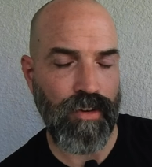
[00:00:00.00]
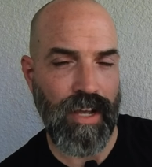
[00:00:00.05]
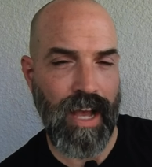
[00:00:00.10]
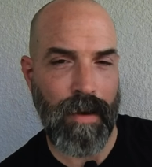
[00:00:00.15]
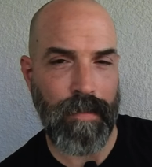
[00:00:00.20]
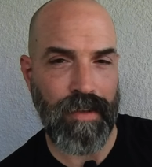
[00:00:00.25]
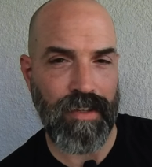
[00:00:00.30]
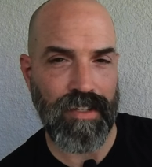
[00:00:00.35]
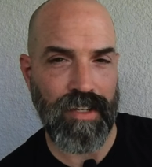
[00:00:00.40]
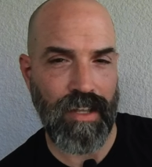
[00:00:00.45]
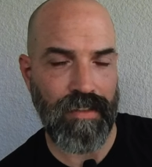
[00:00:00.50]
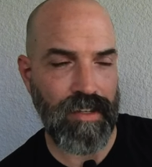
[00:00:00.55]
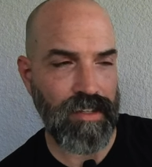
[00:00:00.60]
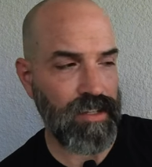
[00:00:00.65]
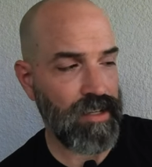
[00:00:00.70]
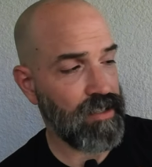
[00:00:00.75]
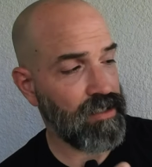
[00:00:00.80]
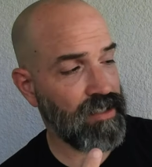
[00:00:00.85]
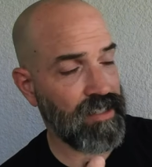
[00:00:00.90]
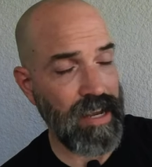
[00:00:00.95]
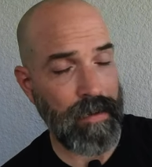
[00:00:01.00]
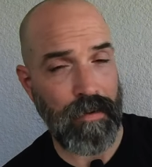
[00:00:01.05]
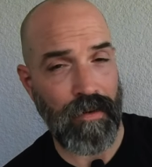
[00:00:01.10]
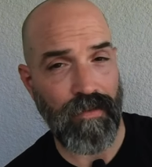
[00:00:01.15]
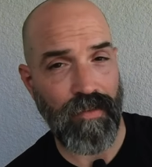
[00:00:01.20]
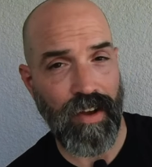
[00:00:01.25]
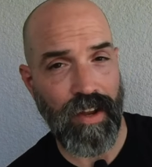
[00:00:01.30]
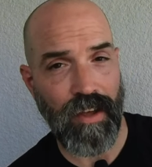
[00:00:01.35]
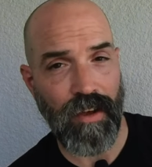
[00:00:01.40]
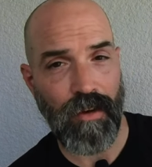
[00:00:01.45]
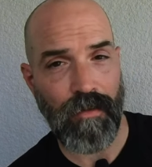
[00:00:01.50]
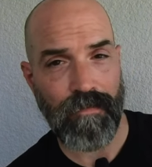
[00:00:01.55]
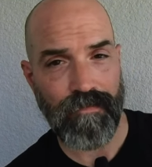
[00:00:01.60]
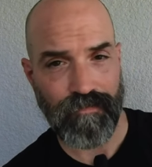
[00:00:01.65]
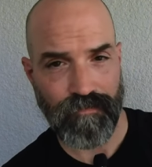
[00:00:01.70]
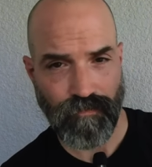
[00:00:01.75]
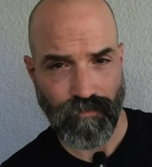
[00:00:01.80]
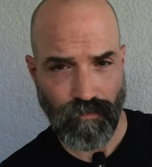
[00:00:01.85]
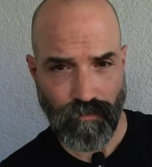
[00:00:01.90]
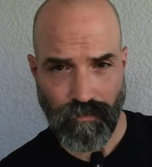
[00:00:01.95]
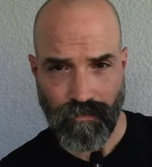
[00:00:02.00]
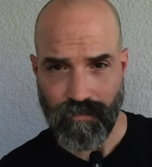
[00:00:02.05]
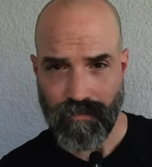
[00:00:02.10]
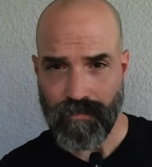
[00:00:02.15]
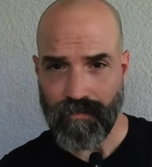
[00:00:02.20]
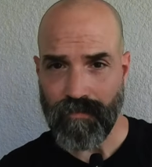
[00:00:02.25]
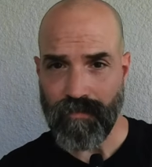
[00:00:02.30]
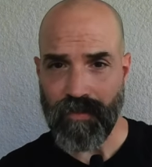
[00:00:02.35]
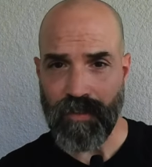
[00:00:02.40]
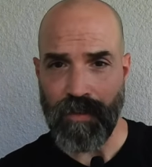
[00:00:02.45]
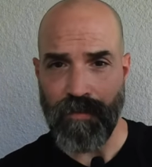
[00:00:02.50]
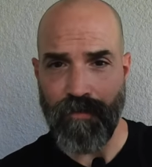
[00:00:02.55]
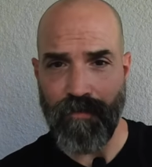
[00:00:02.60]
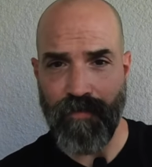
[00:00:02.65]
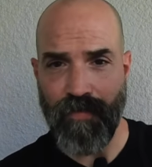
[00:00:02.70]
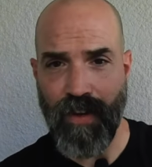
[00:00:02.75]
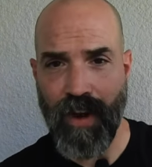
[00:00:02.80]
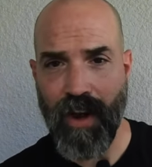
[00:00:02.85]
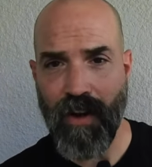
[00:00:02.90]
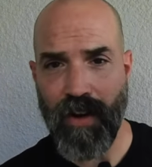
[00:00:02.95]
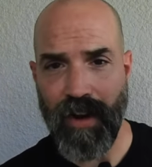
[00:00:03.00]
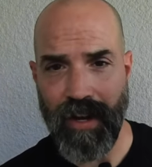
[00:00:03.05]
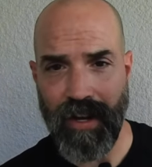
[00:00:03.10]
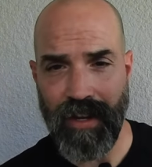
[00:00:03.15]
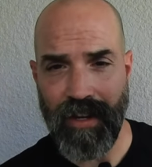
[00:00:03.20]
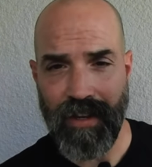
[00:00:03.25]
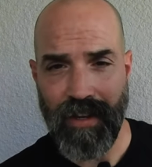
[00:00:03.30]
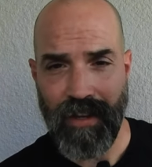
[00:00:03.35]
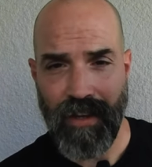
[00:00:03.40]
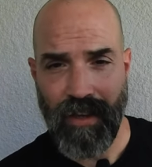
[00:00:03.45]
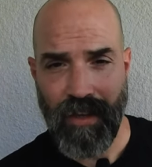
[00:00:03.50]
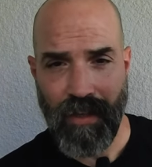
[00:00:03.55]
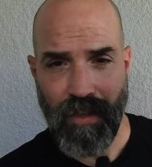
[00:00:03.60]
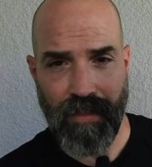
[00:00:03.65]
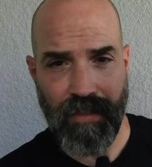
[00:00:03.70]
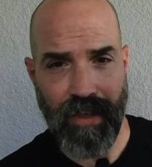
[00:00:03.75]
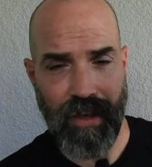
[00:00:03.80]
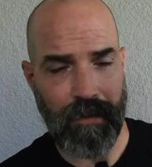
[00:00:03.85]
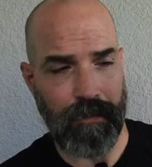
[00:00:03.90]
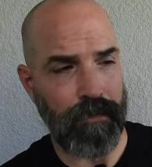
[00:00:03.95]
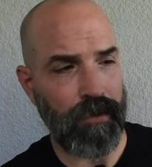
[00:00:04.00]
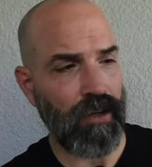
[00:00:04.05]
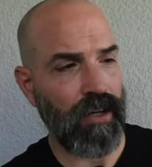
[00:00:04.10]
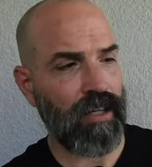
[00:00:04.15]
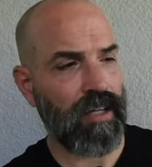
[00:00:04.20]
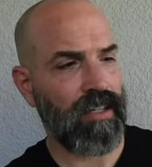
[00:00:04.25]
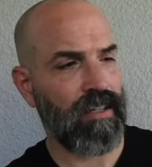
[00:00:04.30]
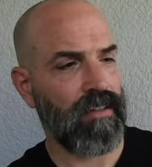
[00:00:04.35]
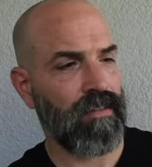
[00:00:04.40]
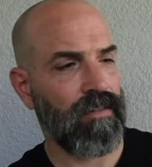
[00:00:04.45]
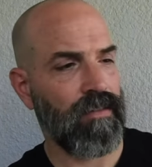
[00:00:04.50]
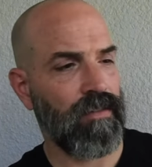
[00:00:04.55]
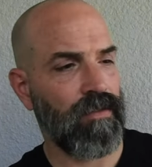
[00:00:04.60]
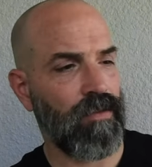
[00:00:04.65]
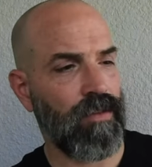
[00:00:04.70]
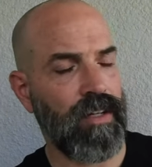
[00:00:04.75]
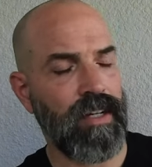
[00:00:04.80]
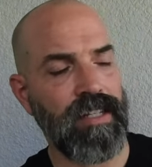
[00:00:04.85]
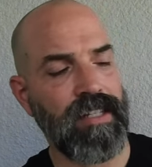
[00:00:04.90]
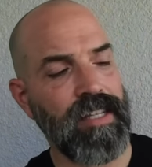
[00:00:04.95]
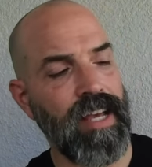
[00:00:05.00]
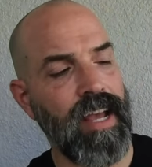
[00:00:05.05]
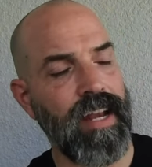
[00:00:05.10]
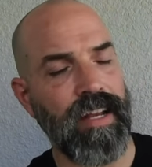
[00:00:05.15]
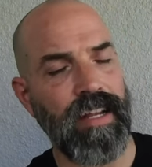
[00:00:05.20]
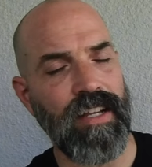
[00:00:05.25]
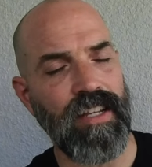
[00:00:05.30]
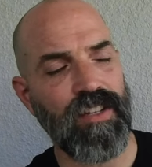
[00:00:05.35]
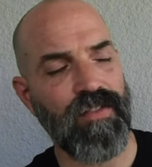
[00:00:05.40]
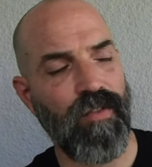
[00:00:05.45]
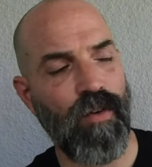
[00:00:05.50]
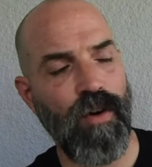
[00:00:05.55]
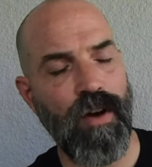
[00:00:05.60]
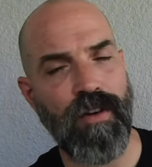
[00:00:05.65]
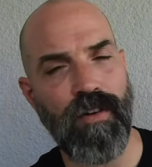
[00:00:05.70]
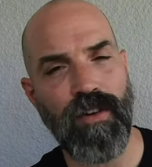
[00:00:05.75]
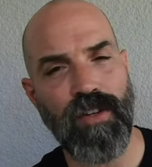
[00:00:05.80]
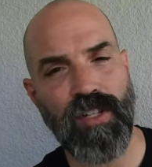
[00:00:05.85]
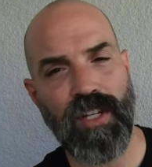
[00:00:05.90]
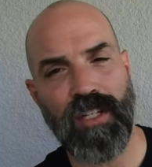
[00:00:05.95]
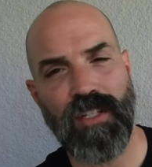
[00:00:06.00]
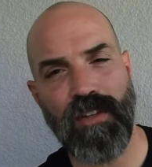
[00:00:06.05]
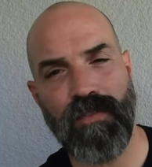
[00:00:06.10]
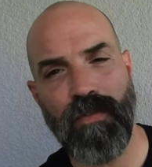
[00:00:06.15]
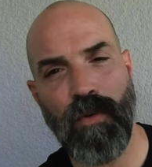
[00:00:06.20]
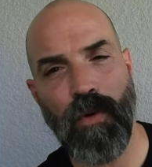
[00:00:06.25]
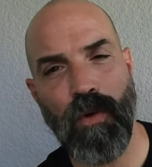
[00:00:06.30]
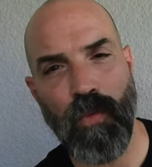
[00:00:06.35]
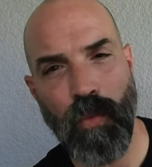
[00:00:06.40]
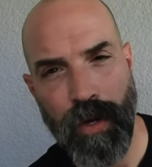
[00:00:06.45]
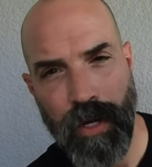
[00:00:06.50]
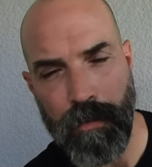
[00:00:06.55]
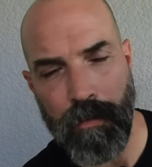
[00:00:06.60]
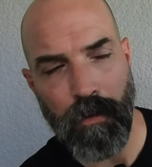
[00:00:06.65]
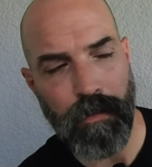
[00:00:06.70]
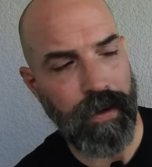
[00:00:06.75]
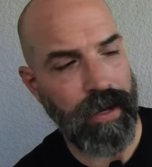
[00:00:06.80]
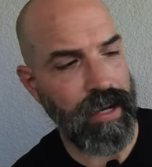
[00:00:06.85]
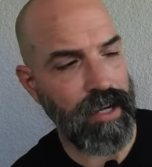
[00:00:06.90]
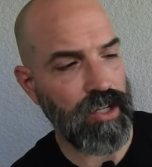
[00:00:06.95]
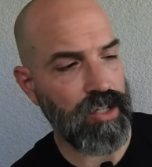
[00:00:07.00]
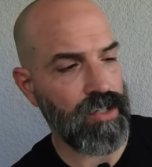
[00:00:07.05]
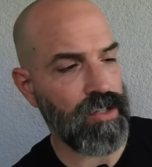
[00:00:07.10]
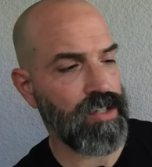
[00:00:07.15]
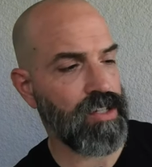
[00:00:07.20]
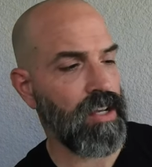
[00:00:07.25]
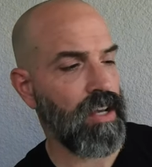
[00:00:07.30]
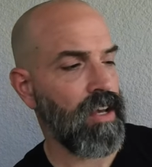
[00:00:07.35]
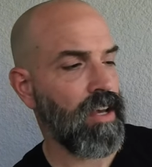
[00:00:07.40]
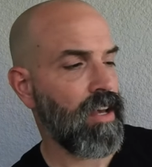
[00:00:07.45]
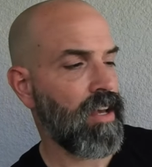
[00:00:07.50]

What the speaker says: comments on this on a separate video. Very thick book. Well, I say it is 464 readable pages.